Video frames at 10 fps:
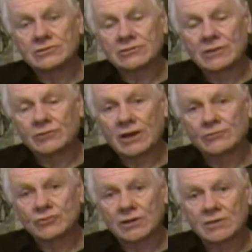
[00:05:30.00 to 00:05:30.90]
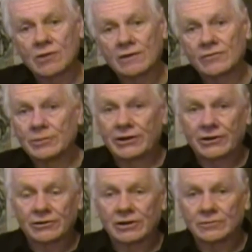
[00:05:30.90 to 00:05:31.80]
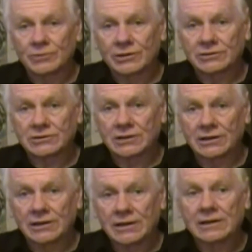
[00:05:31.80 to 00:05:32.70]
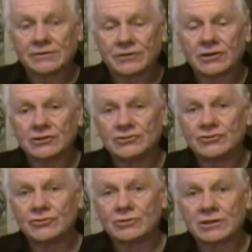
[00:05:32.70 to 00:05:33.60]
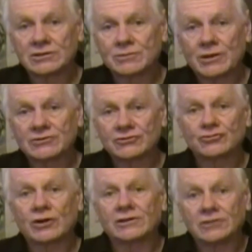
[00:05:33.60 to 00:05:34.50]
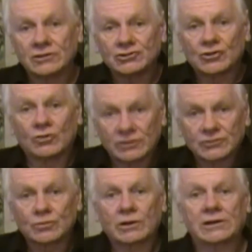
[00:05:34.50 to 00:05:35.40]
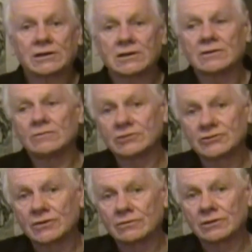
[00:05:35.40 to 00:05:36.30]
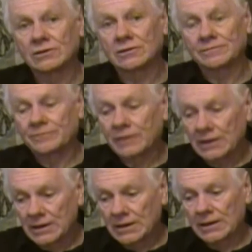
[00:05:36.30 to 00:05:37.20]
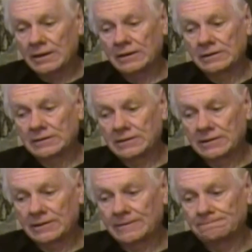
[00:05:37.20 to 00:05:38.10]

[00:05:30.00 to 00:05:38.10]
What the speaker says: Sometimes will come off a bit arrogant, but I think he's doing his best to try to show us what's going on. And